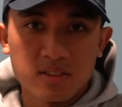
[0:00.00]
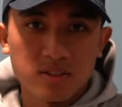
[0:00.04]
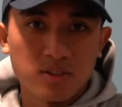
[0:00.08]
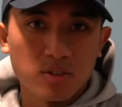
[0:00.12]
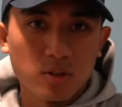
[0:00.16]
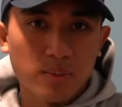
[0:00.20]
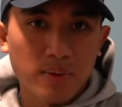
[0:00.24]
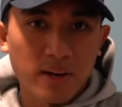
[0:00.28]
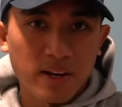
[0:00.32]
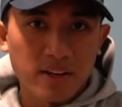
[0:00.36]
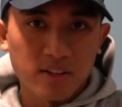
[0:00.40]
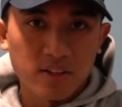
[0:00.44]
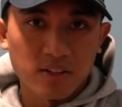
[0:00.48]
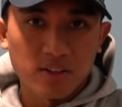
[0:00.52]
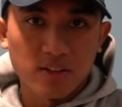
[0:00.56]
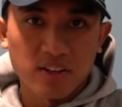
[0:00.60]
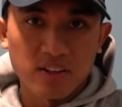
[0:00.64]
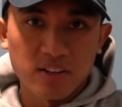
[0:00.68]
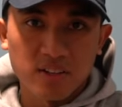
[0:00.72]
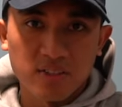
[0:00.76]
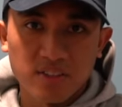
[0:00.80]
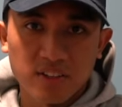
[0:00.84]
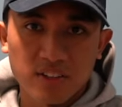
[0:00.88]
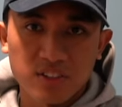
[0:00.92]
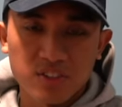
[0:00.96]
no matter the
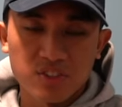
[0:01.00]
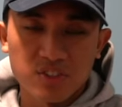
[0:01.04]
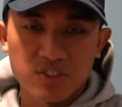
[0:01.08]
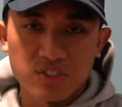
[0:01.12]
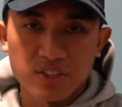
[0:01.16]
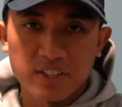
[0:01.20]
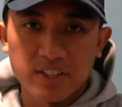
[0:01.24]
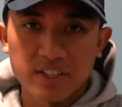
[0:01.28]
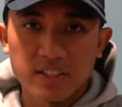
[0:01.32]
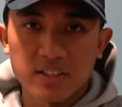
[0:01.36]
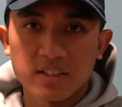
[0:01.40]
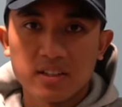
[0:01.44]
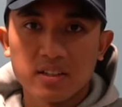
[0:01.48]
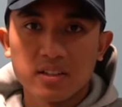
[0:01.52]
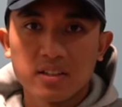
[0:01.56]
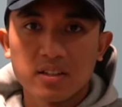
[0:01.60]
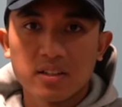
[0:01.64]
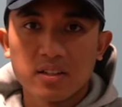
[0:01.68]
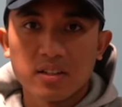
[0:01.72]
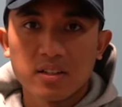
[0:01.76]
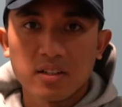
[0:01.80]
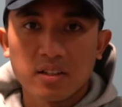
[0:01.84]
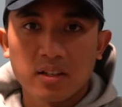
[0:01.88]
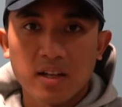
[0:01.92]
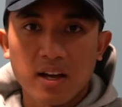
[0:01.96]
grade of injury,
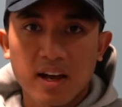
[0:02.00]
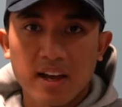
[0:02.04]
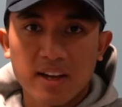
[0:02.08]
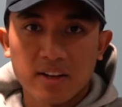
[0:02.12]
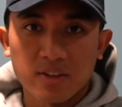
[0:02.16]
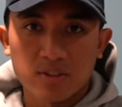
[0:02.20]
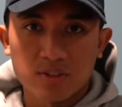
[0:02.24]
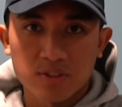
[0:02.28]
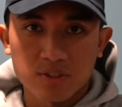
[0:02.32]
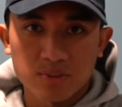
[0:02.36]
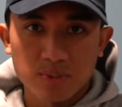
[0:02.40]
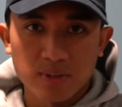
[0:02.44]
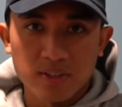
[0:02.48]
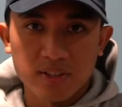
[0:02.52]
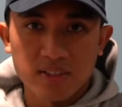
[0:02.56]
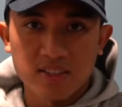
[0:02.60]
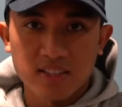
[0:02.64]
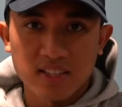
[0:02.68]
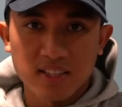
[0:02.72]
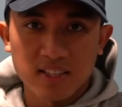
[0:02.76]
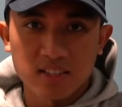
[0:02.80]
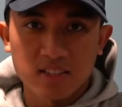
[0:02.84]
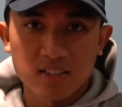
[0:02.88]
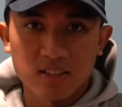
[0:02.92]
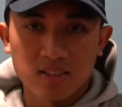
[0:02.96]
high ankle sprains
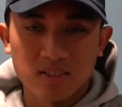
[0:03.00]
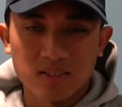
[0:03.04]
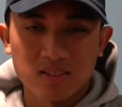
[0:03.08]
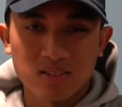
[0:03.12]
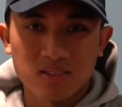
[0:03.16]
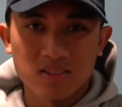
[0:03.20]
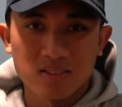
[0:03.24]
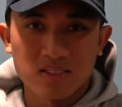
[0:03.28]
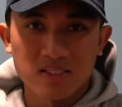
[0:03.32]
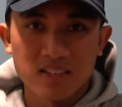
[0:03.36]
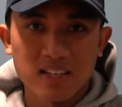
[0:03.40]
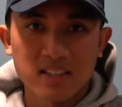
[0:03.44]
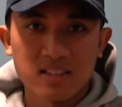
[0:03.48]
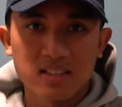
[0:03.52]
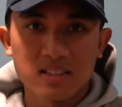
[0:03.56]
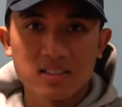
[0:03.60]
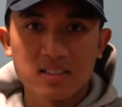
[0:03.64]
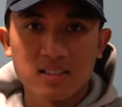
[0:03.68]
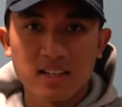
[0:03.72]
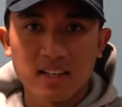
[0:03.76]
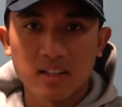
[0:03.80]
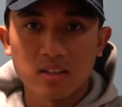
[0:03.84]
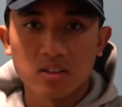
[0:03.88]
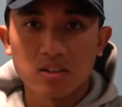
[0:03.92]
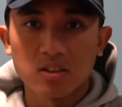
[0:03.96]
take to, tend to
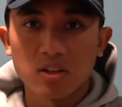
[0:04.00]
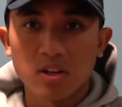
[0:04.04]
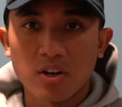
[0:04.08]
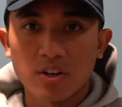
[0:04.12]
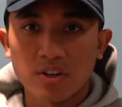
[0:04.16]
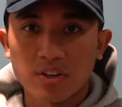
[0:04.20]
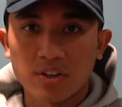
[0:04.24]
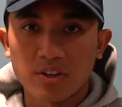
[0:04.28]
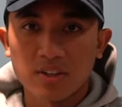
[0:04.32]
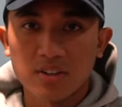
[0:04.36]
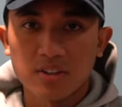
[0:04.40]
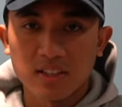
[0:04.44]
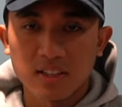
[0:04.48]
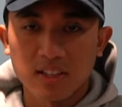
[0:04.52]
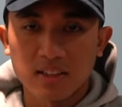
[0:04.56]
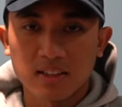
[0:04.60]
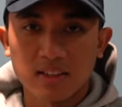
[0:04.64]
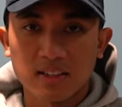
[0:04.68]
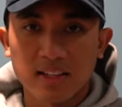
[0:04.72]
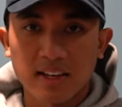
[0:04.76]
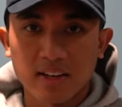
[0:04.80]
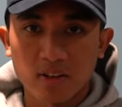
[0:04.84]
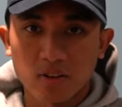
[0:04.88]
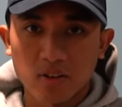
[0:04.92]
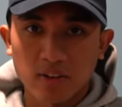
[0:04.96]
take longer than
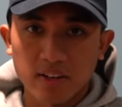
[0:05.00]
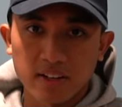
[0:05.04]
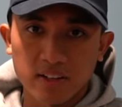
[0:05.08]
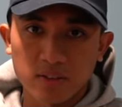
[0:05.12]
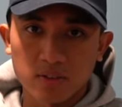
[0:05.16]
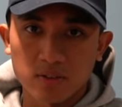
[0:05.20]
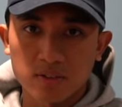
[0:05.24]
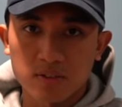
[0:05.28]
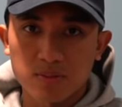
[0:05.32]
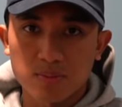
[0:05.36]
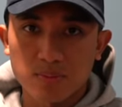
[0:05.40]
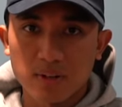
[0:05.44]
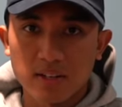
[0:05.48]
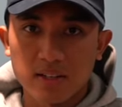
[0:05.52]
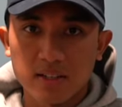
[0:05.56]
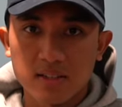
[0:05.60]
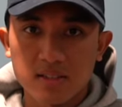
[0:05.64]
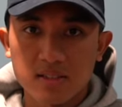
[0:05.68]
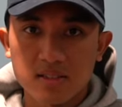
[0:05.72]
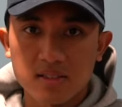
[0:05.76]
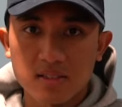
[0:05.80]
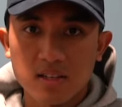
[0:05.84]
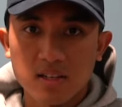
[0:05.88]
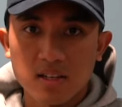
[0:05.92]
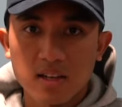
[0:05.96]
lateral ankle
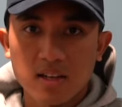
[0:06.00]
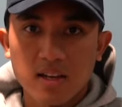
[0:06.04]
sprains.